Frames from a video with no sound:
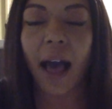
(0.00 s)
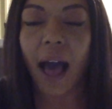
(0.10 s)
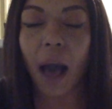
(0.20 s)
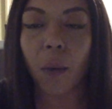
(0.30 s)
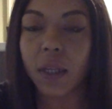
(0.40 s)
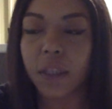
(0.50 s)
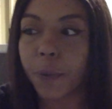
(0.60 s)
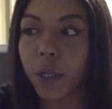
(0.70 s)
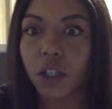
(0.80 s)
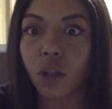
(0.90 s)
I wasn't
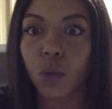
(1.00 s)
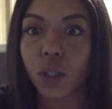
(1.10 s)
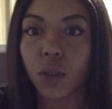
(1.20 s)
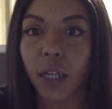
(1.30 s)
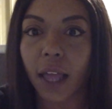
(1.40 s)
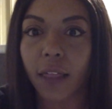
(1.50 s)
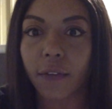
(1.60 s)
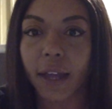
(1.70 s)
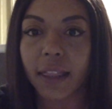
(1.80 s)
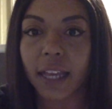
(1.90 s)
putting two and two together
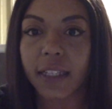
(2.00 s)
at that